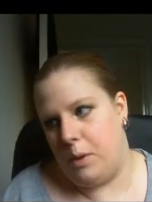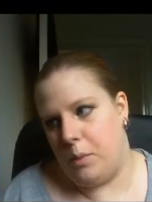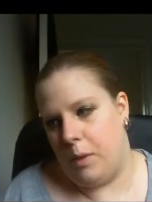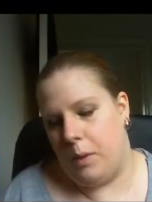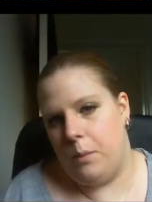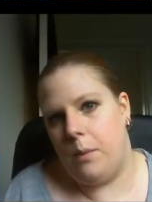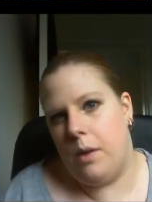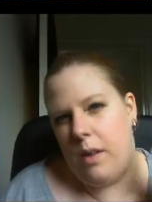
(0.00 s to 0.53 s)
one it
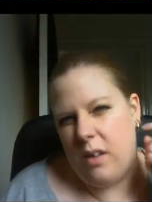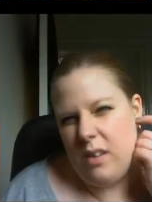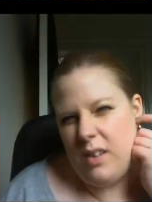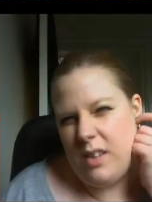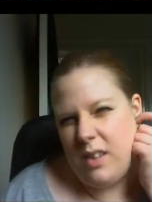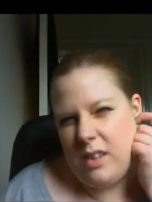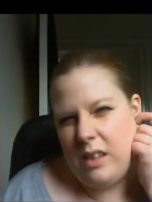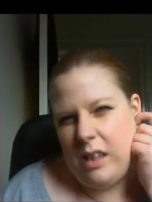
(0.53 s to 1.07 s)

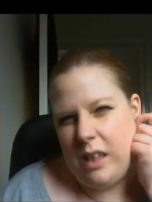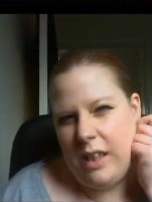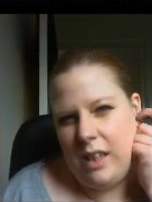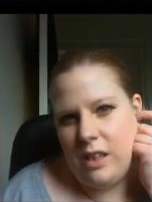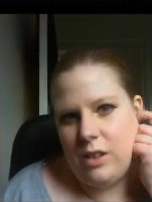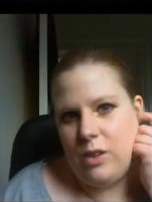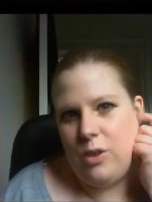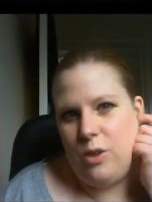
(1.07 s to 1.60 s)
was. I think
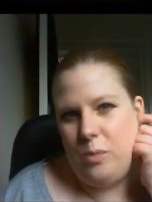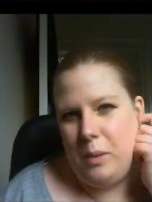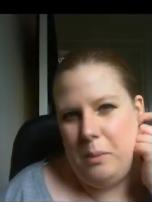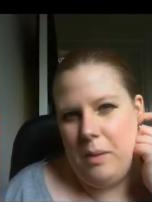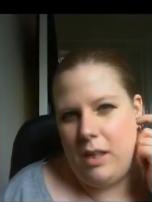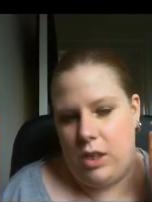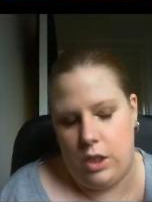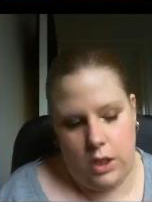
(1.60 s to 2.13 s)
Zuby
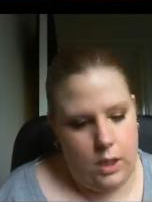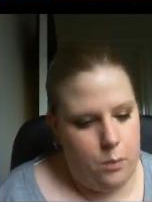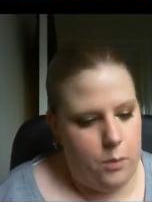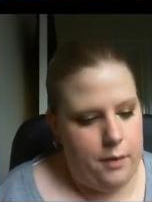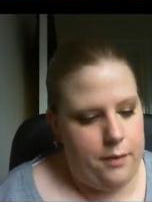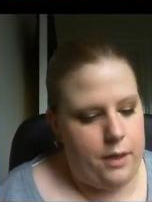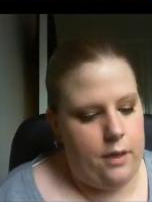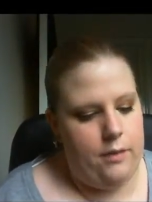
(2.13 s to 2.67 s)
mentioned it in one
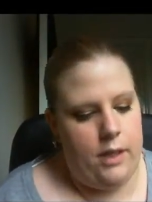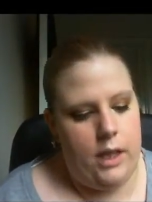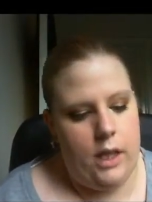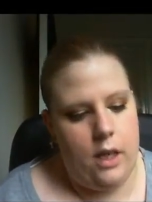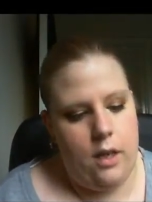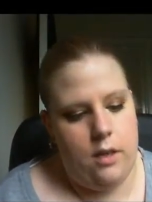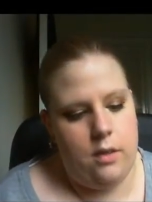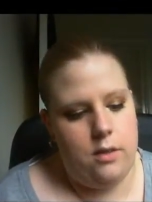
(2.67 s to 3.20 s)
of her
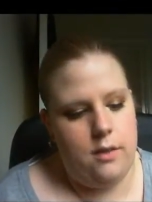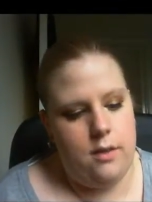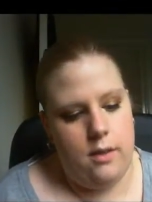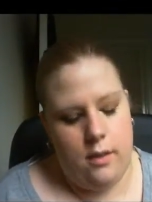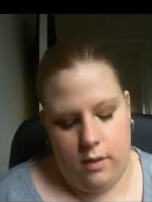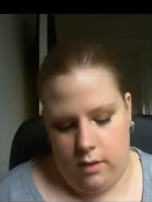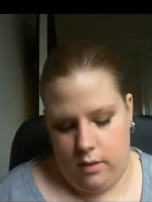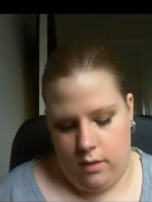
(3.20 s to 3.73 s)
videos.
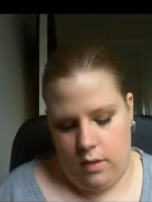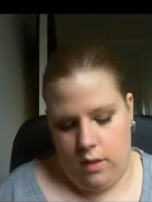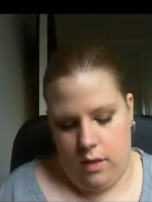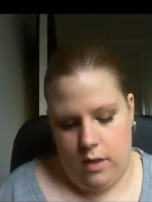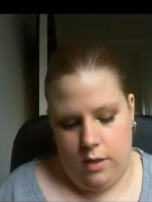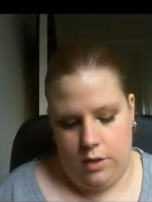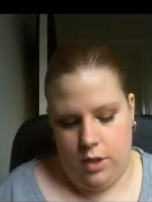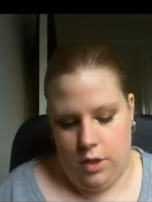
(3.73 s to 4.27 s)

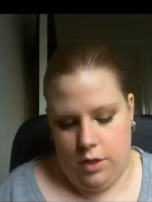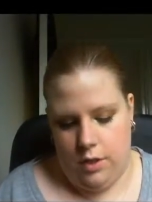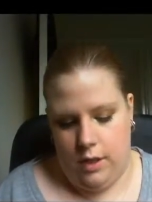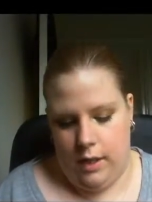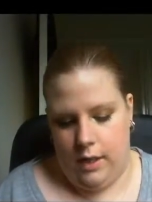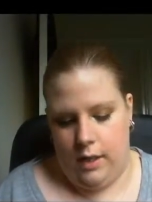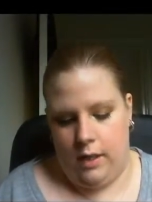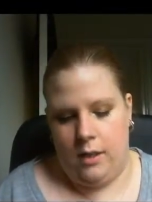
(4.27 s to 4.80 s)
It's just
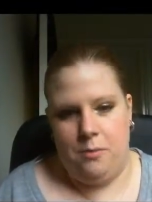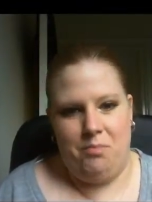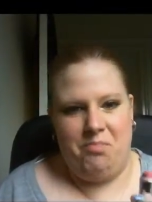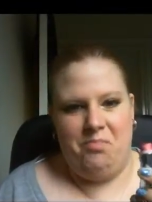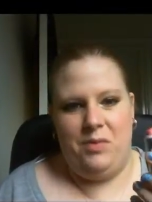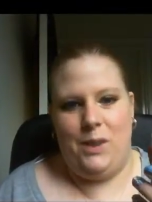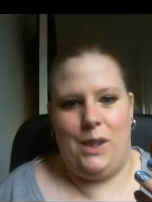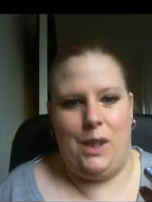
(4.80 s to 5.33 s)

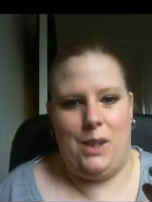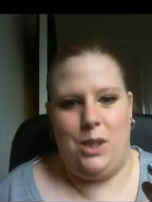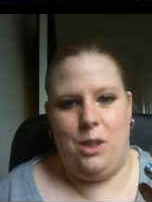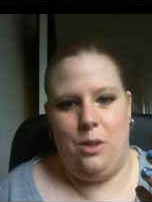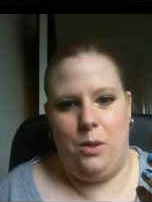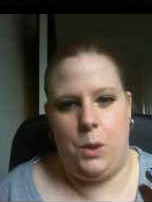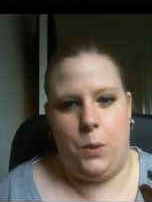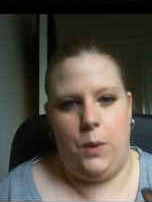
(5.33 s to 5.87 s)
like
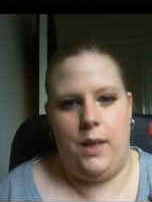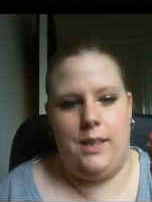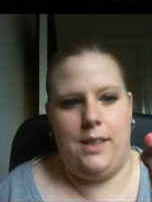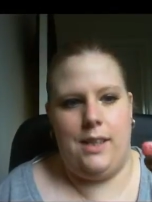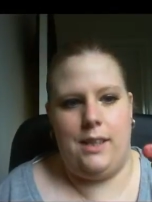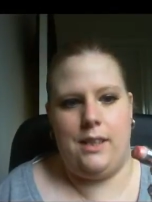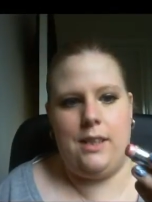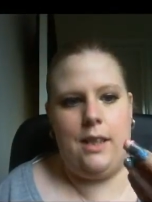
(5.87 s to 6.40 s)
£2 and
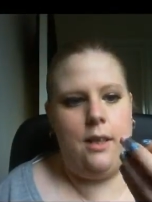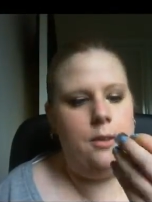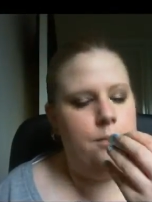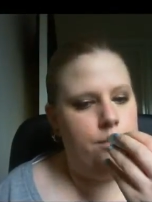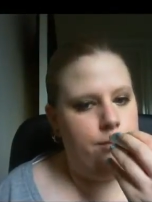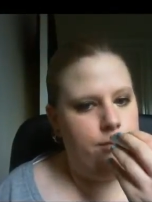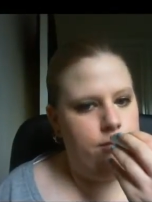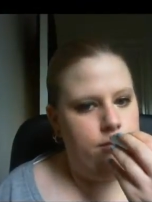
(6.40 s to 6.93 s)
it
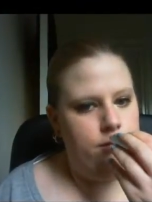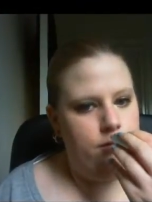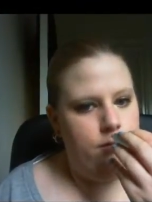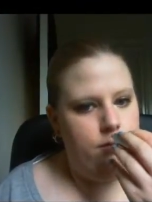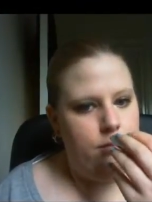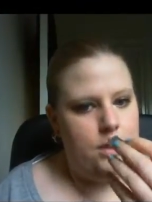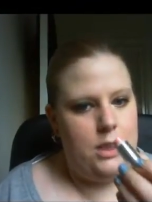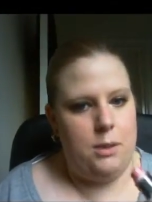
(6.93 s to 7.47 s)

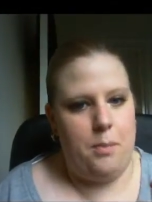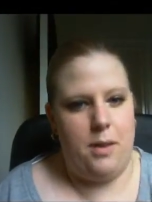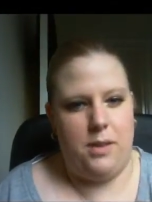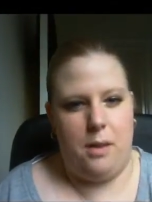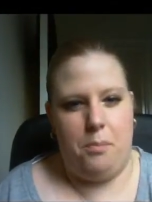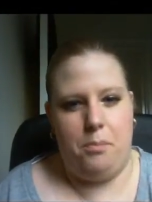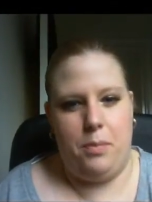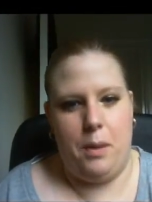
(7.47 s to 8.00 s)
smells
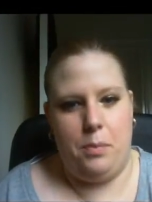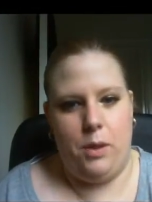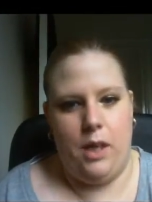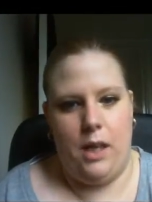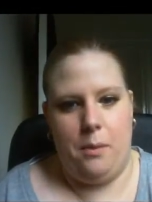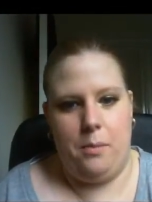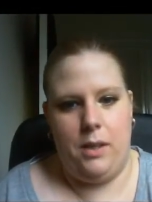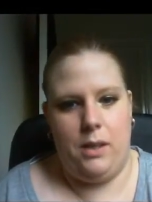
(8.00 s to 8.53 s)
like
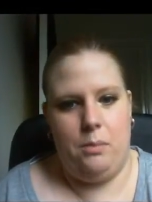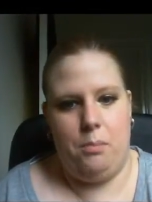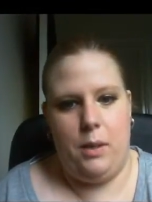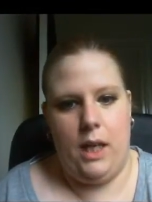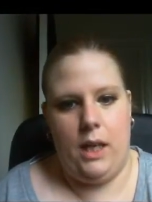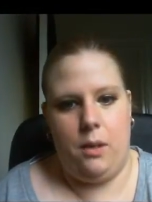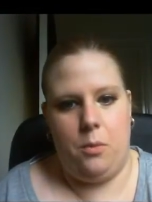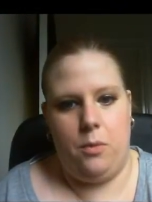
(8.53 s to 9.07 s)
bubblegum. It's
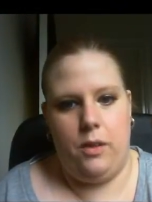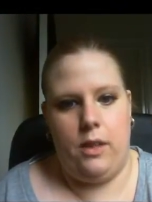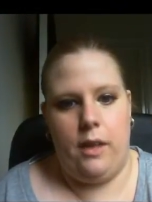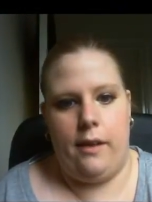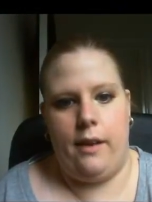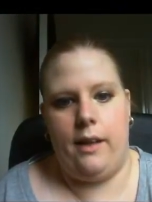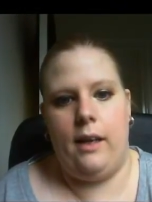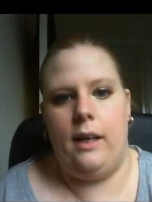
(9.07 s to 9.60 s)
pink with
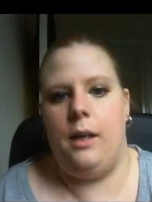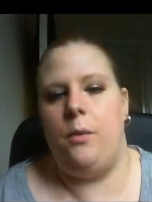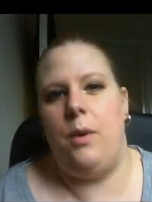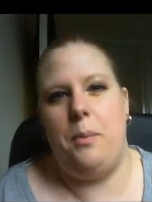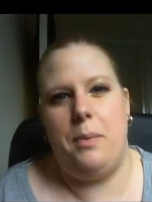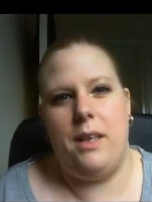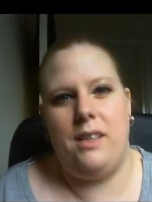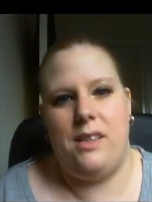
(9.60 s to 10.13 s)
the glittery
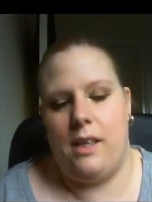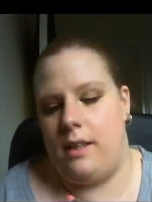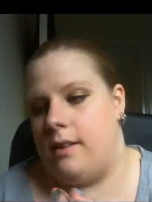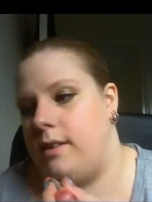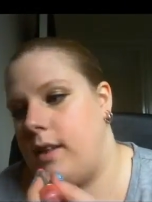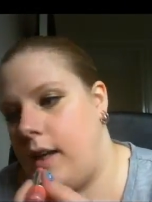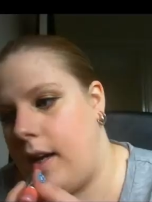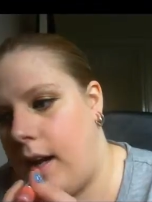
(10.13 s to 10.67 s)
bits in,
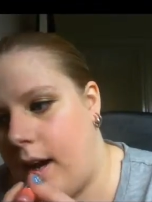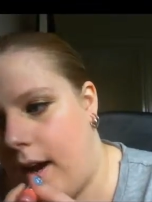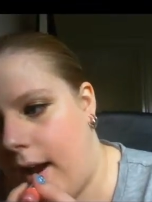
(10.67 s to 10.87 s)
so